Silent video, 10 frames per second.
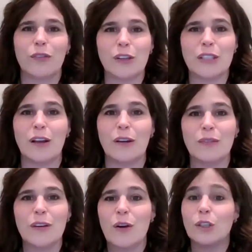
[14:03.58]
for yourself,
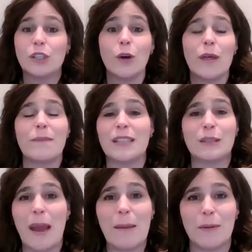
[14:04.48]
or show them
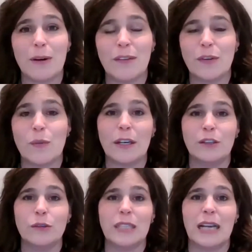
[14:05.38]
this paper if you wanna
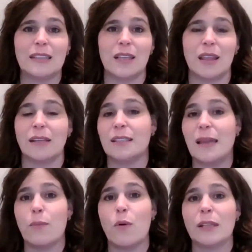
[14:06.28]
use it as a thing.
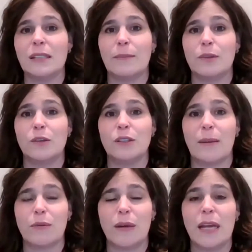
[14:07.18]
Step 1, step 2,
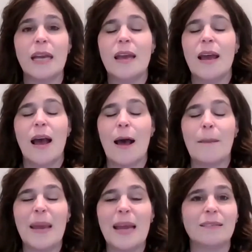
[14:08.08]
step 3.
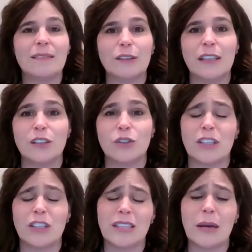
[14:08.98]
Make little
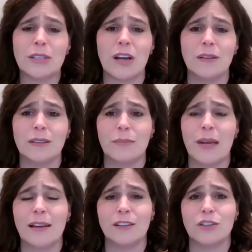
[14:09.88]
illustrations. I was going to
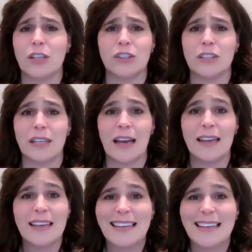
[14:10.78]
make illustrations and I
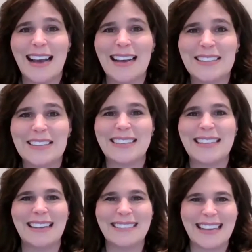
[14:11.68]
didn't
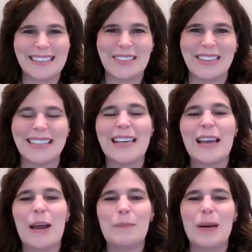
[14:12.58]
yet get to it.
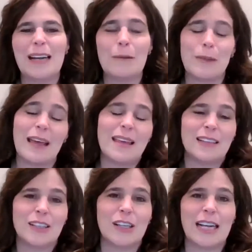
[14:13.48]
But I think
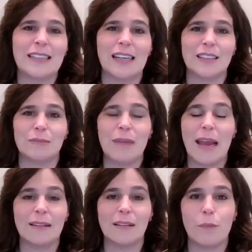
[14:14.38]
it's a good idea to
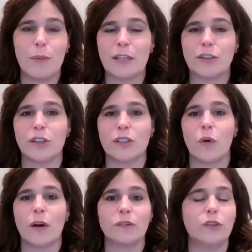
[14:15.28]
make little pictures
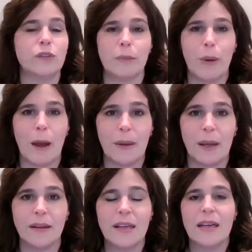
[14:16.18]
or use a puppet